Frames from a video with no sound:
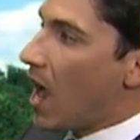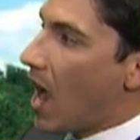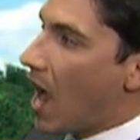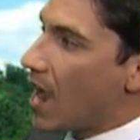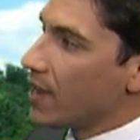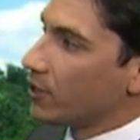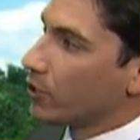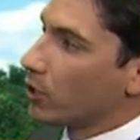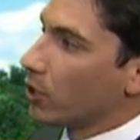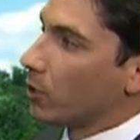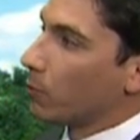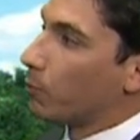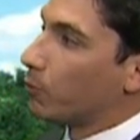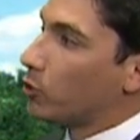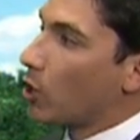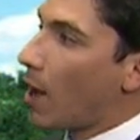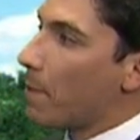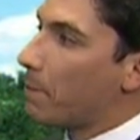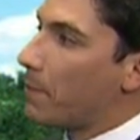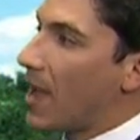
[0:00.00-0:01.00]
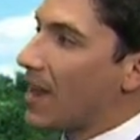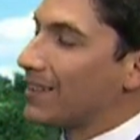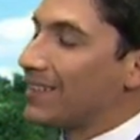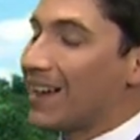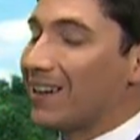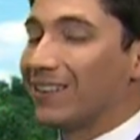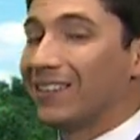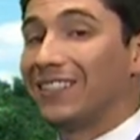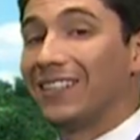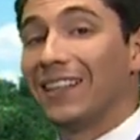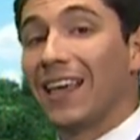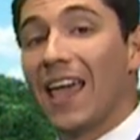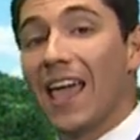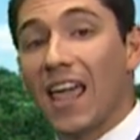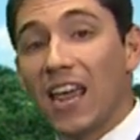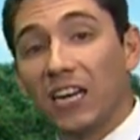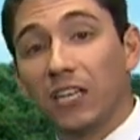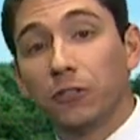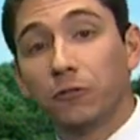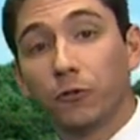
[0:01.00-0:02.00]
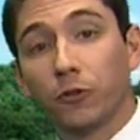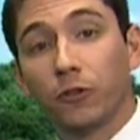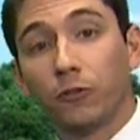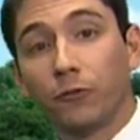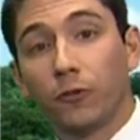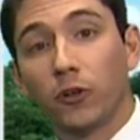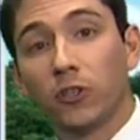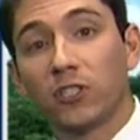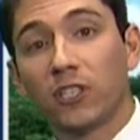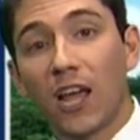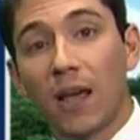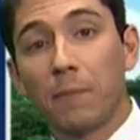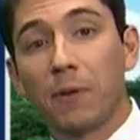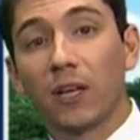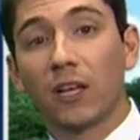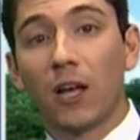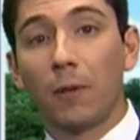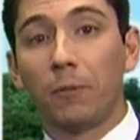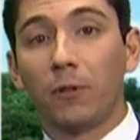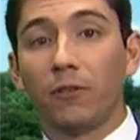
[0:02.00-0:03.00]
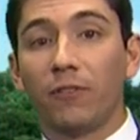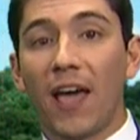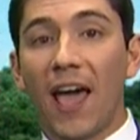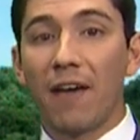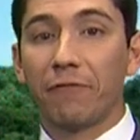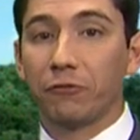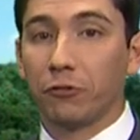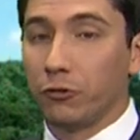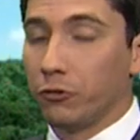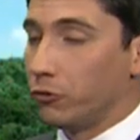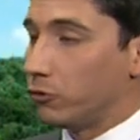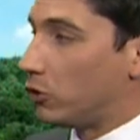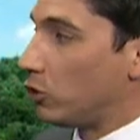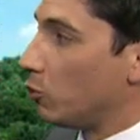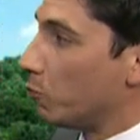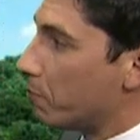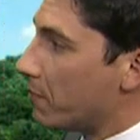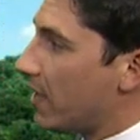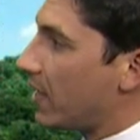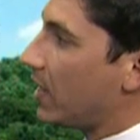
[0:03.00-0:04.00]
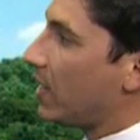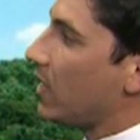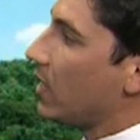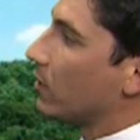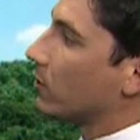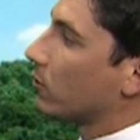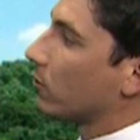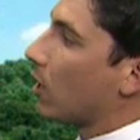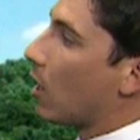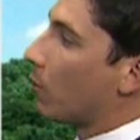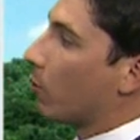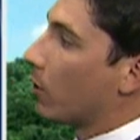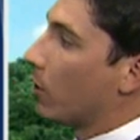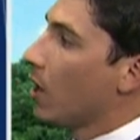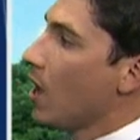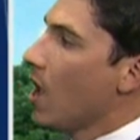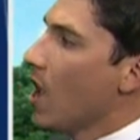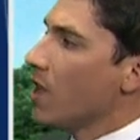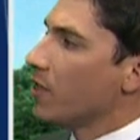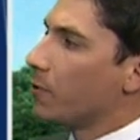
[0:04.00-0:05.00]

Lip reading: Highs are going to drop back down into the 80s for the first time in a couple of afternoons. Humidity is lower.